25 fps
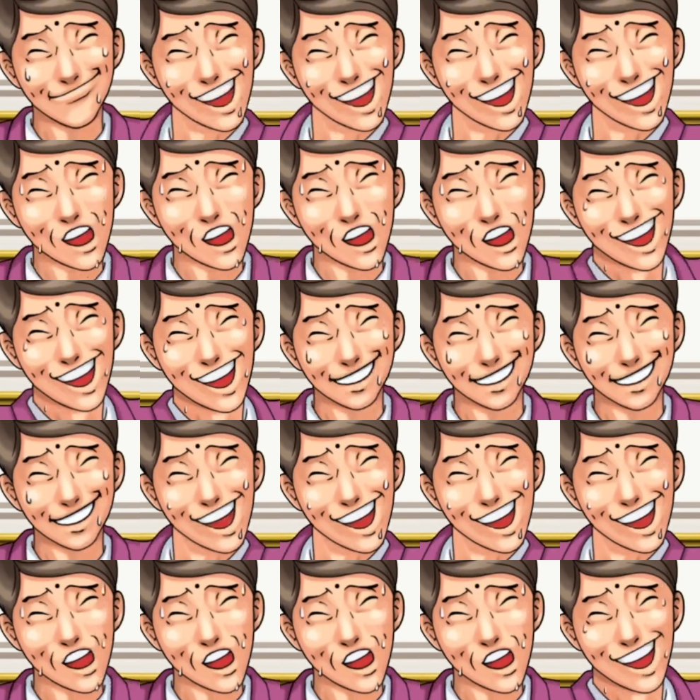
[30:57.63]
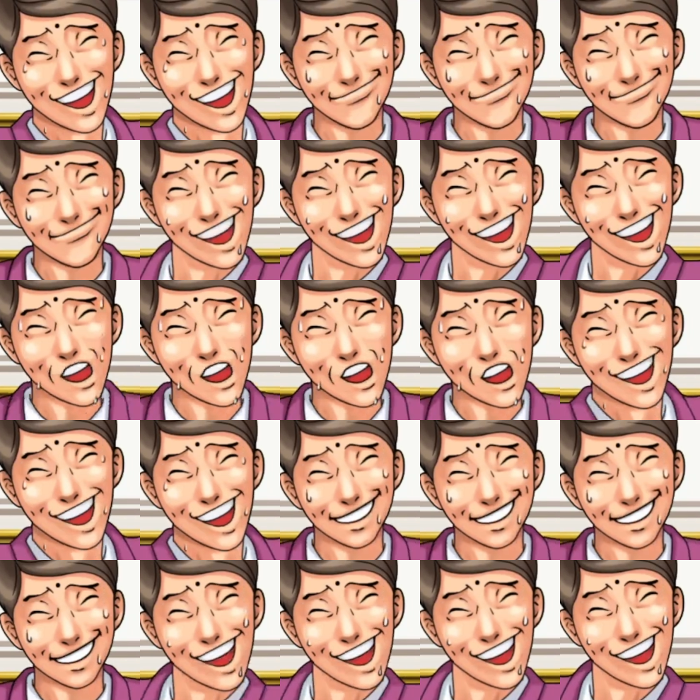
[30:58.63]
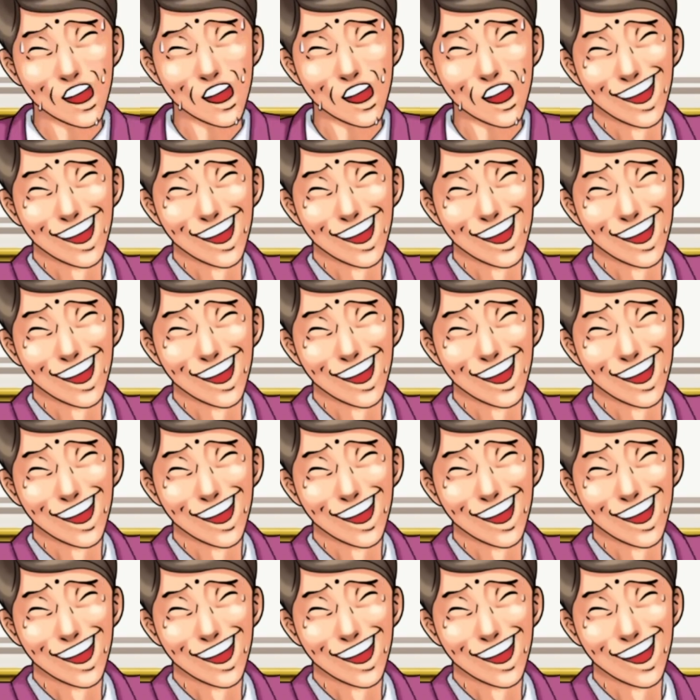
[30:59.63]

No, I, I, I find it quite